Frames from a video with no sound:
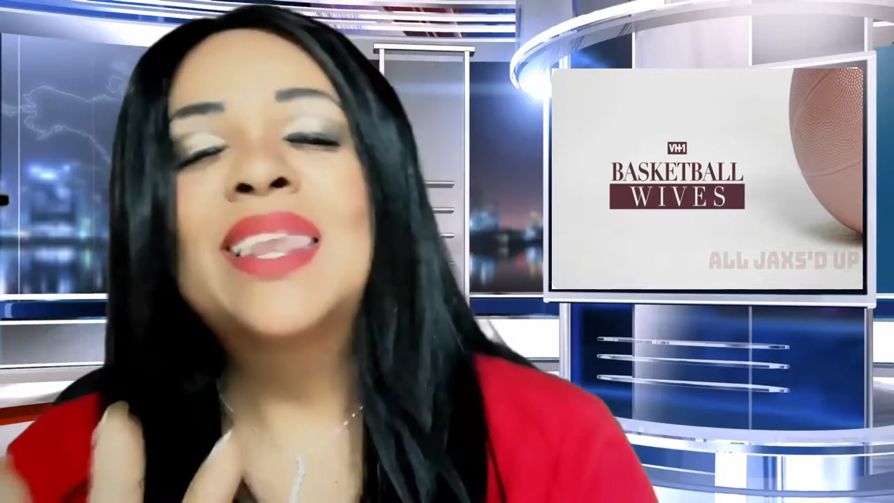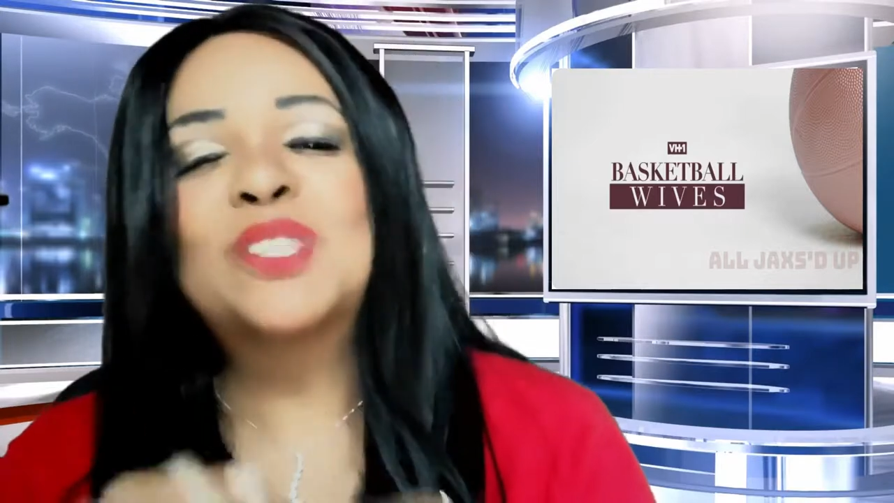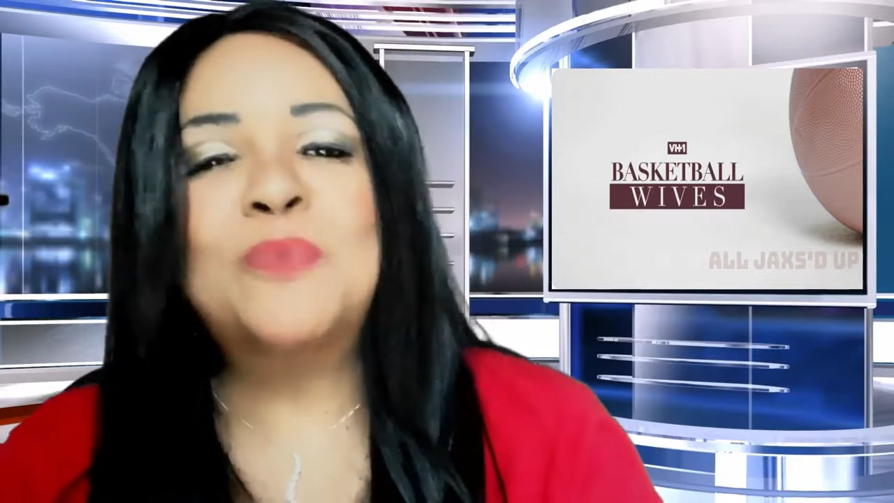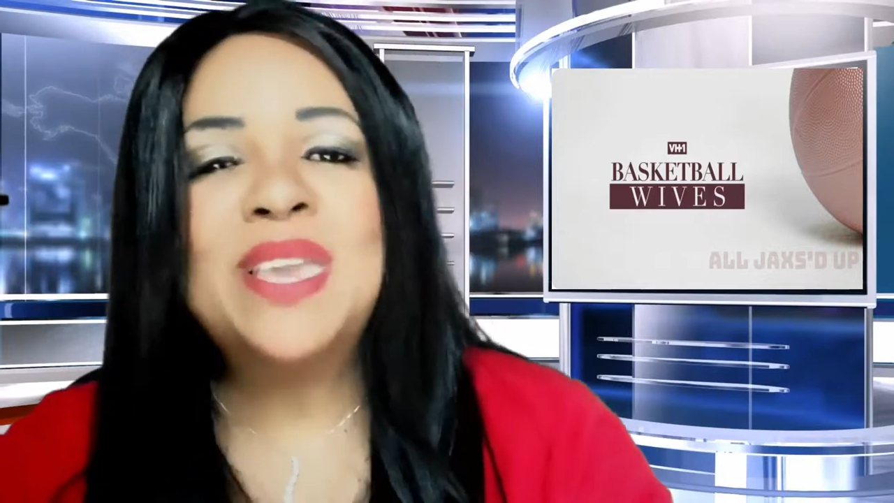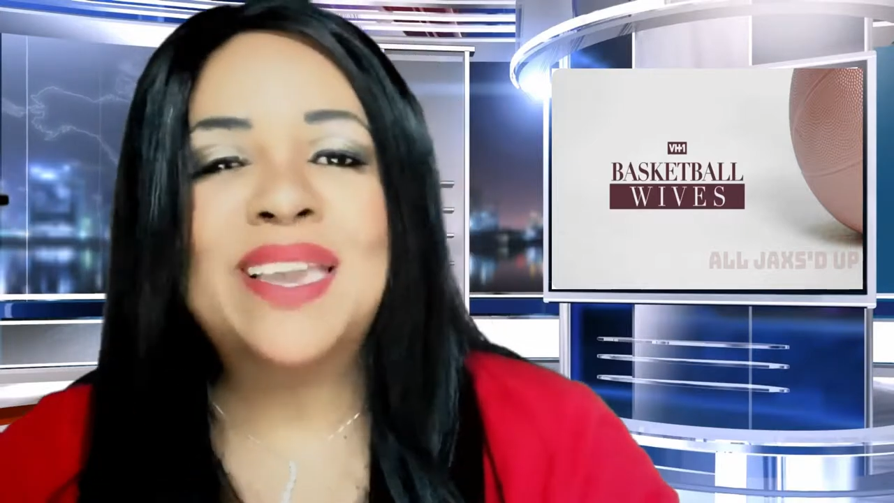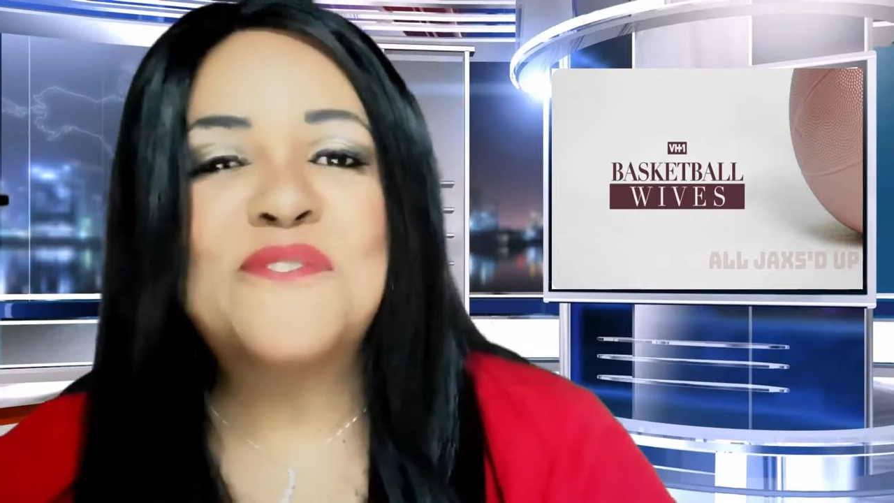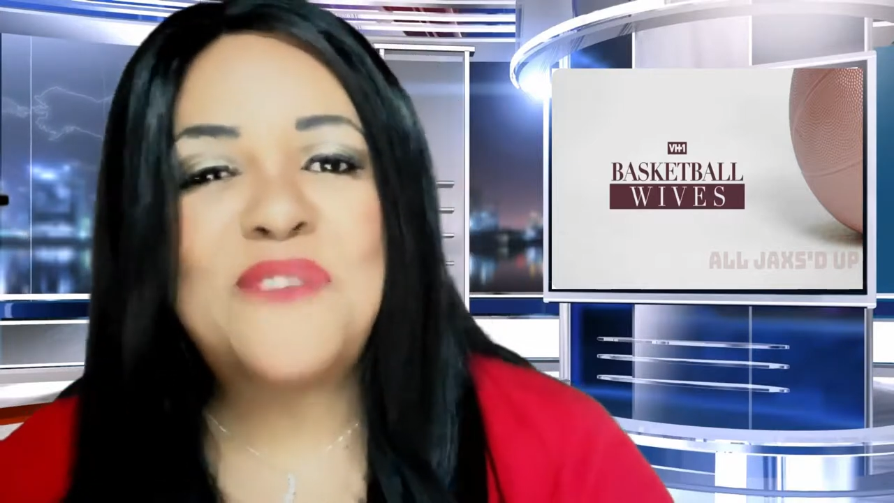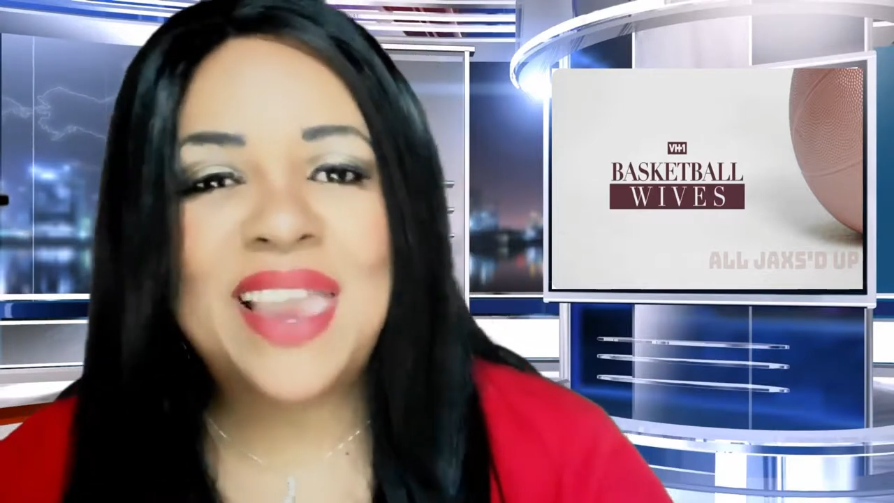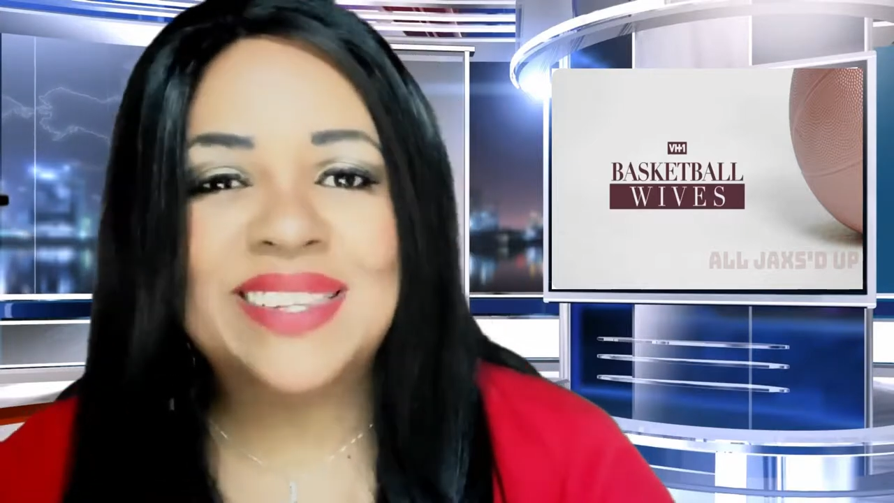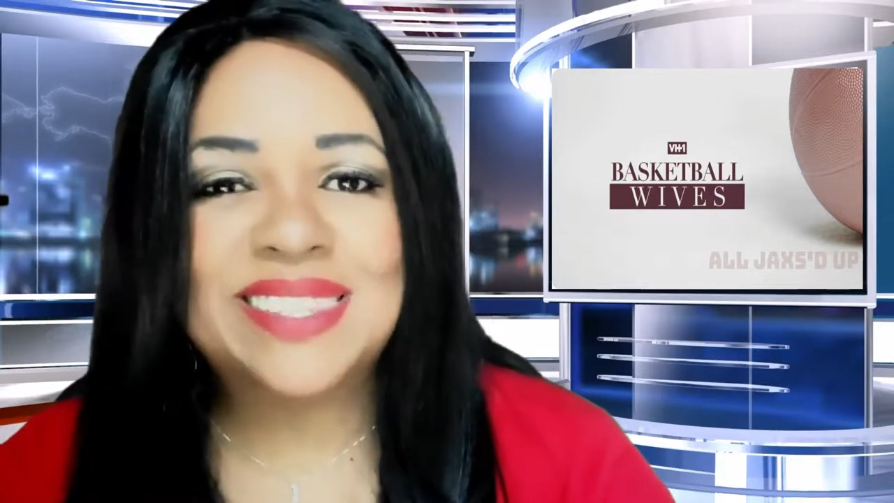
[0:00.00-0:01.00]
Now, speaking of
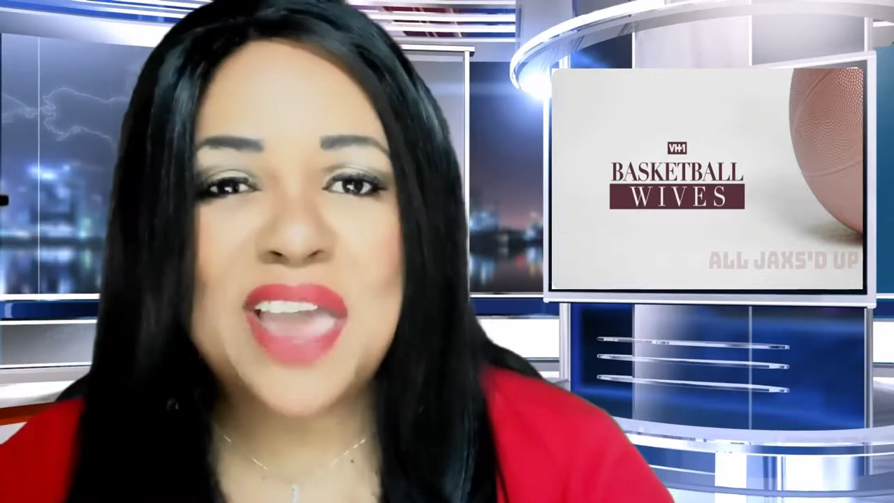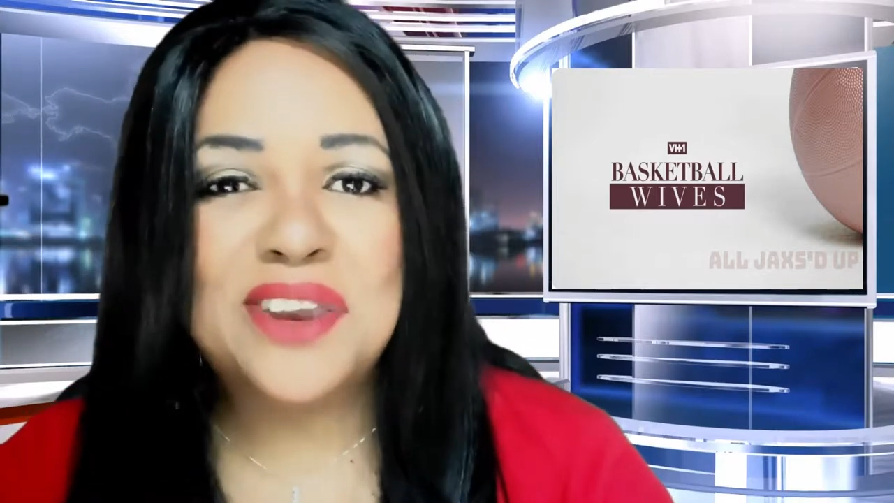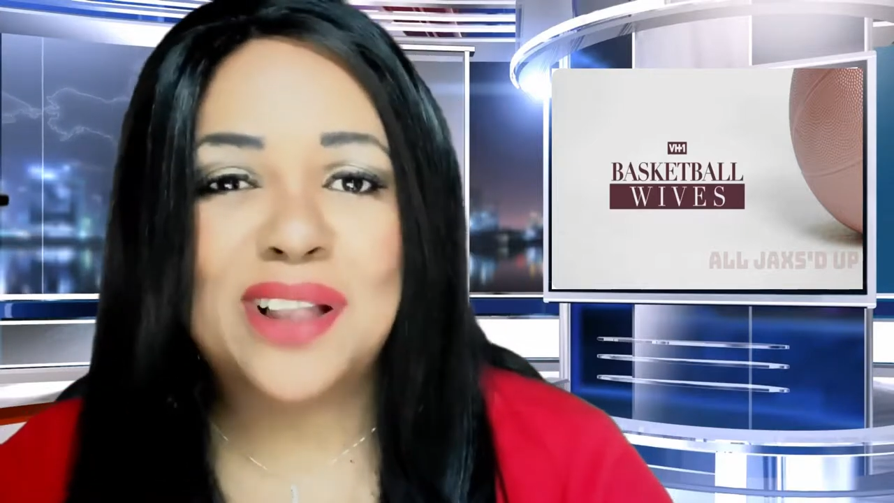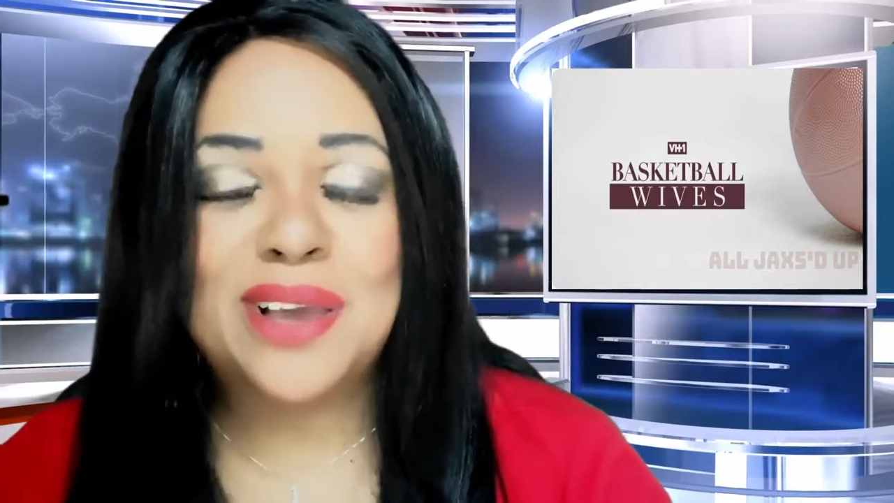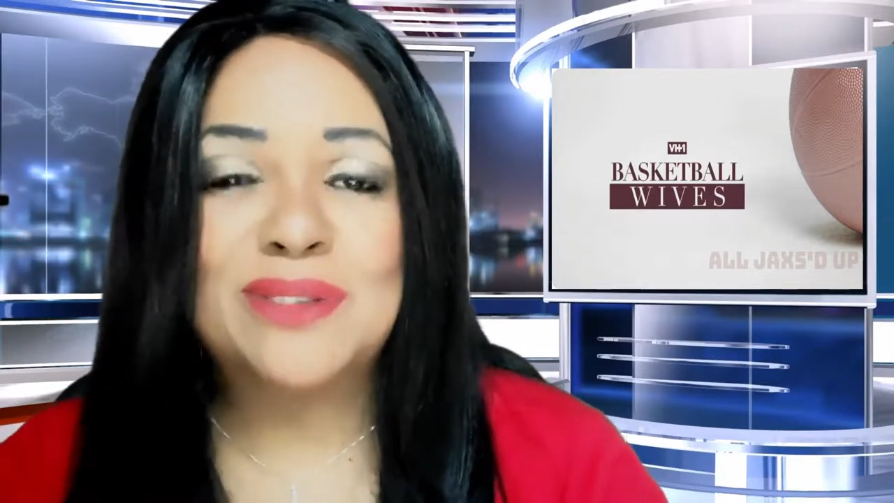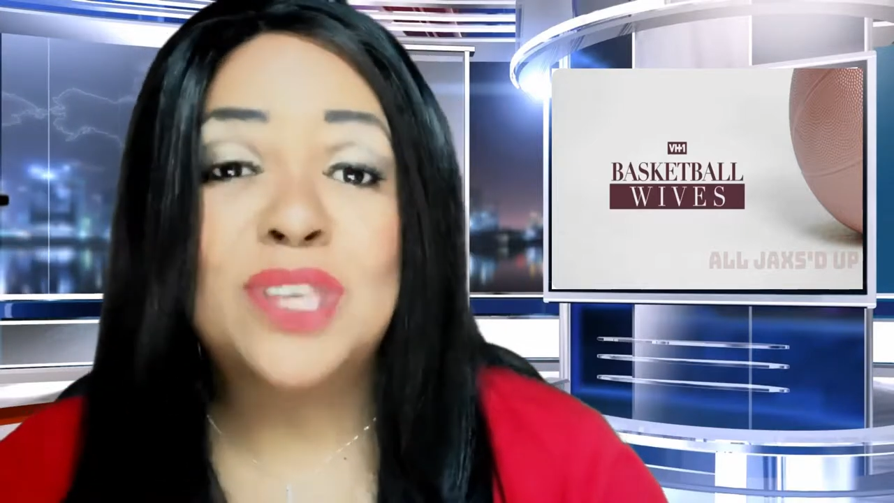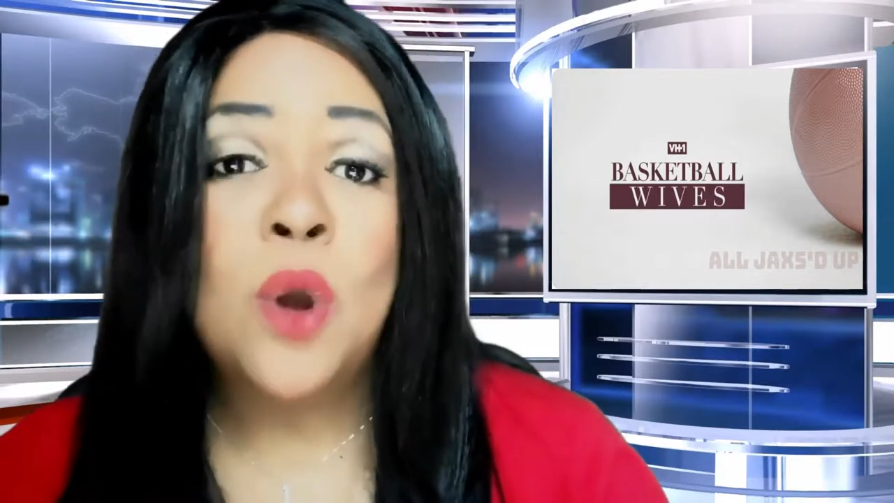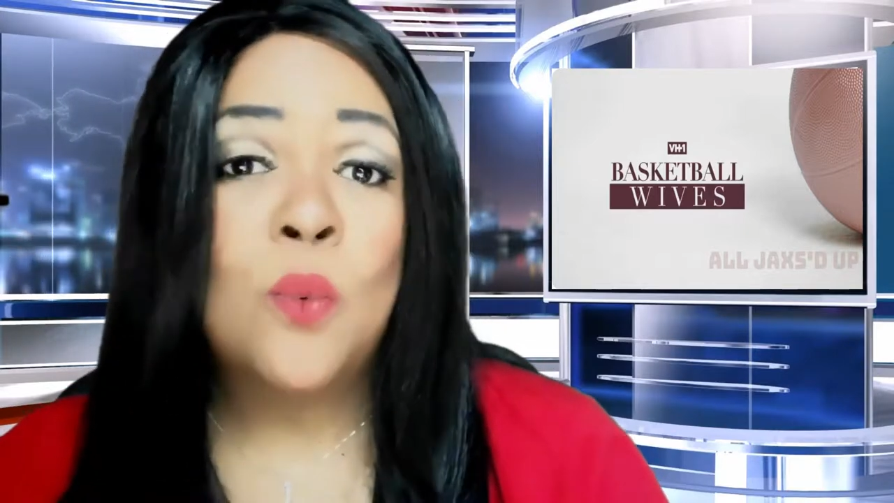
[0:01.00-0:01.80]
fake designer clothes,